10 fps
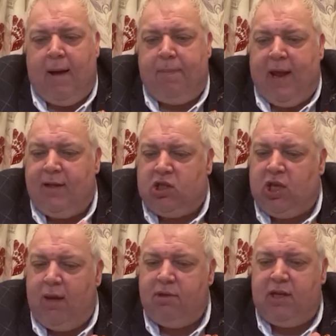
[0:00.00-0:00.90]
In
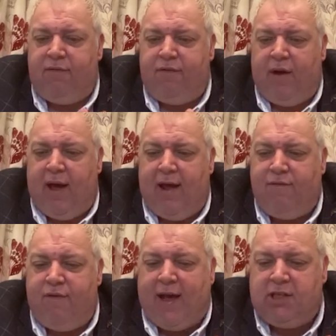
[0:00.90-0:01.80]
terms of
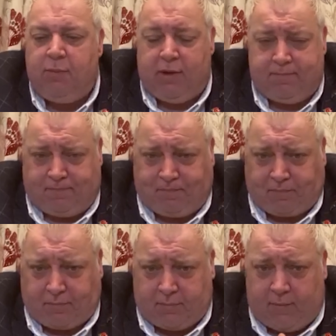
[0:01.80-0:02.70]
investment,
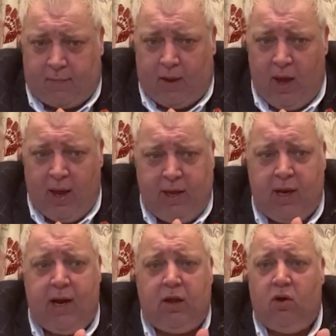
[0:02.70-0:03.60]
you're
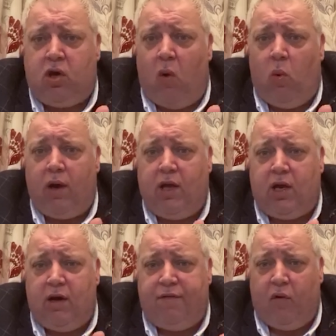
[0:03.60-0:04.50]
going to look at what you
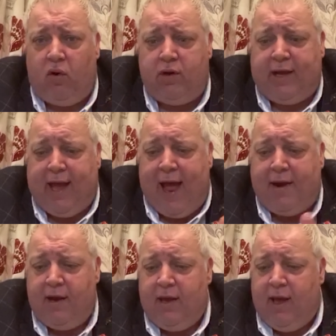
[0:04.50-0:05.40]
can afford
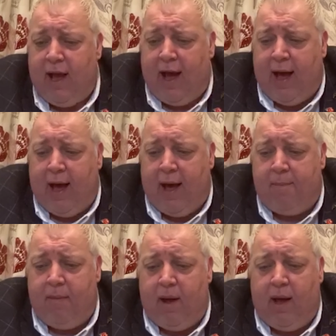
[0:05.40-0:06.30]
again.
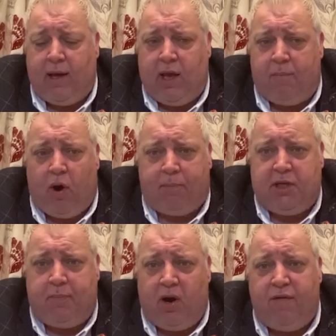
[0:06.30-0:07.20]
Your
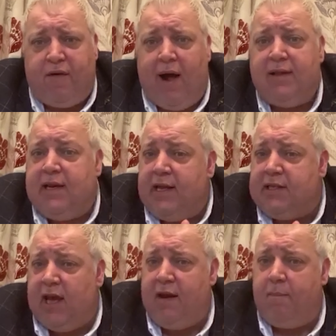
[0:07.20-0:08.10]
property profile and your
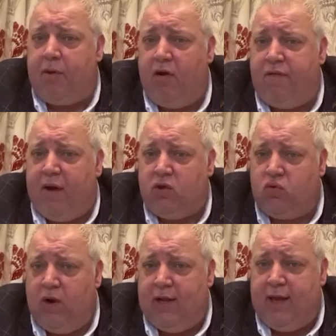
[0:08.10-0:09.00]
tenant profile is
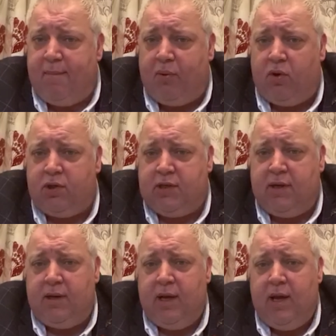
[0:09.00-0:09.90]
really
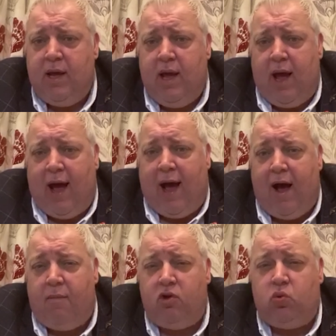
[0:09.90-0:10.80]
important.
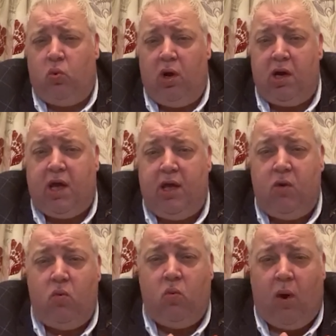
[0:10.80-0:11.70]
How much work are
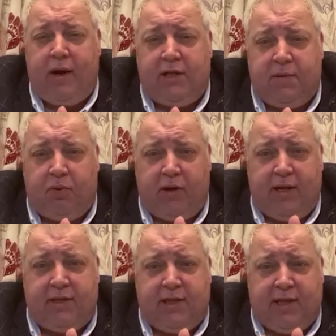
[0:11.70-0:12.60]
you wanting to put
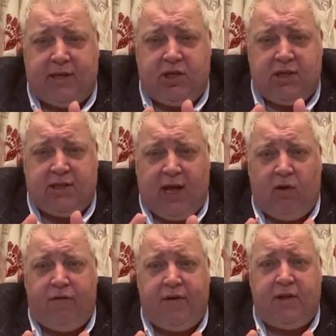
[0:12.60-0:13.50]
into this
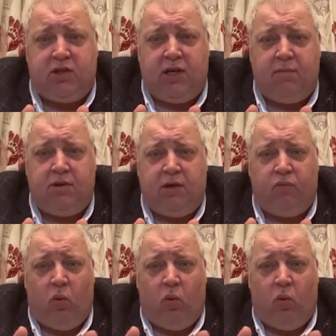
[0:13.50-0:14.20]
yourself in terms of